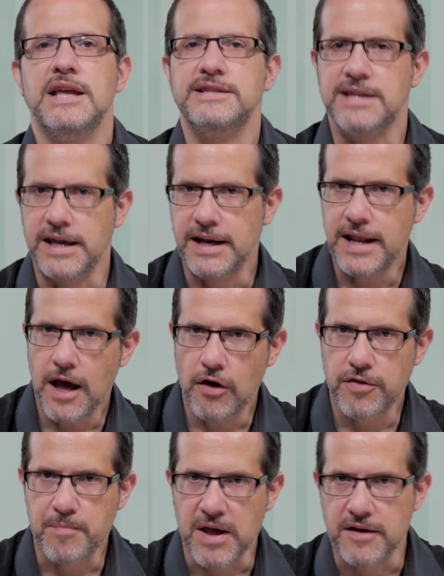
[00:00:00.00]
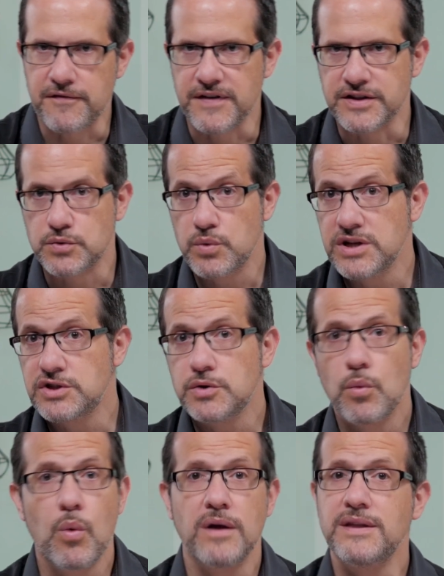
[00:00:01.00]
They cited health benefits, which,
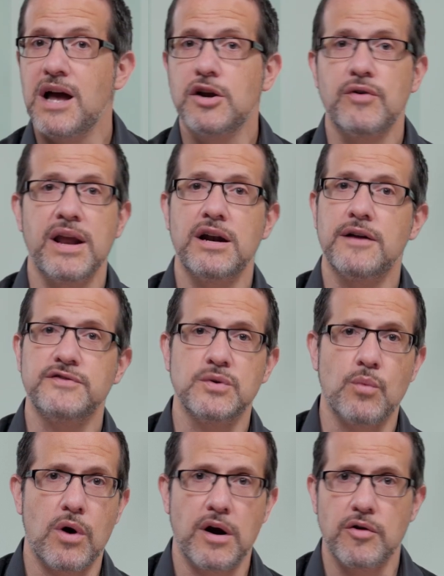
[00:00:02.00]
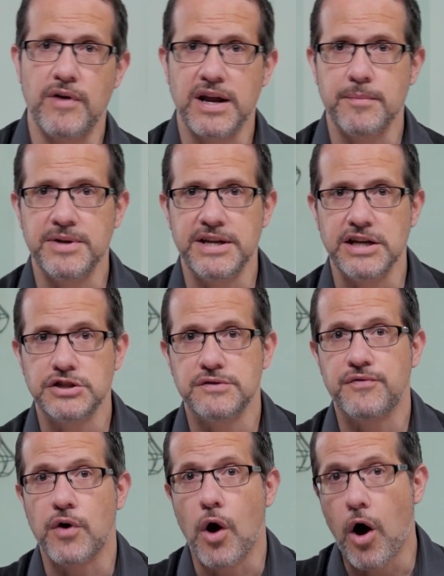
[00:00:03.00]
while not great enough to warrant a recommendation
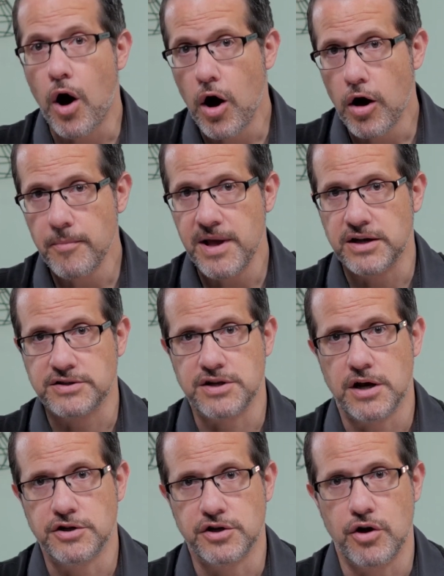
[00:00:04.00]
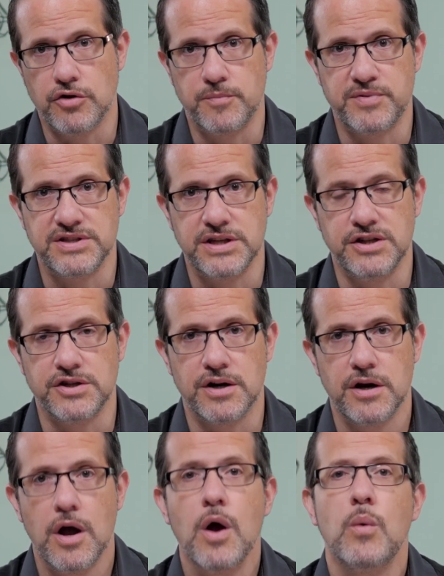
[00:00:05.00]
for all males to undergo the procedure,